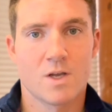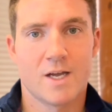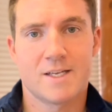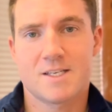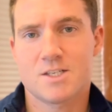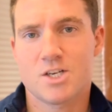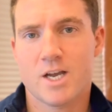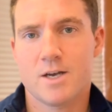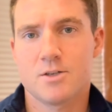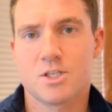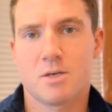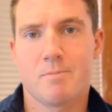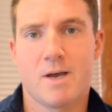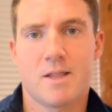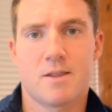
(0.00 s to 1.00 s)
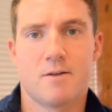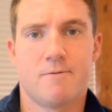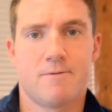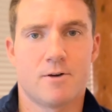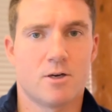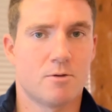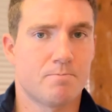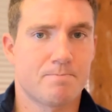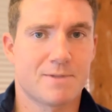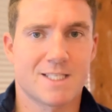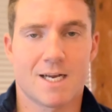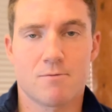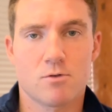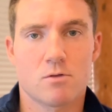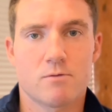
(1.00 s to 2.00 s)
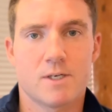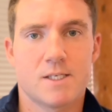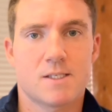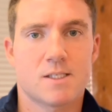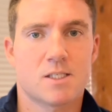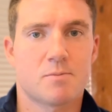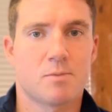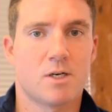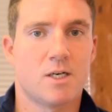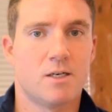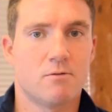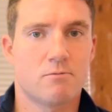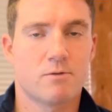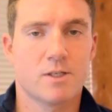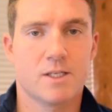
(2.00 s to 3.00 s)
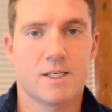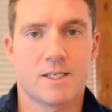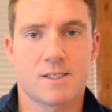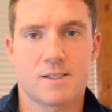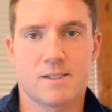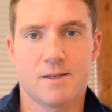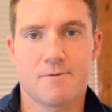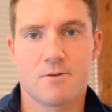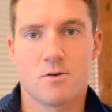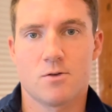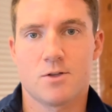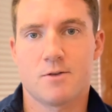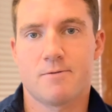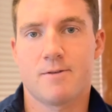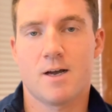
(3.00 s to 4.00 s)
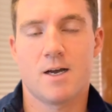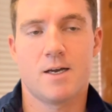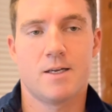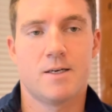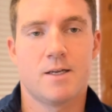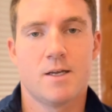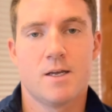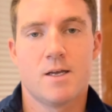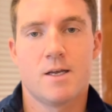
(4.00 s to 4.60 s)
It's a challenging method for several reasons, but really it's difficult to find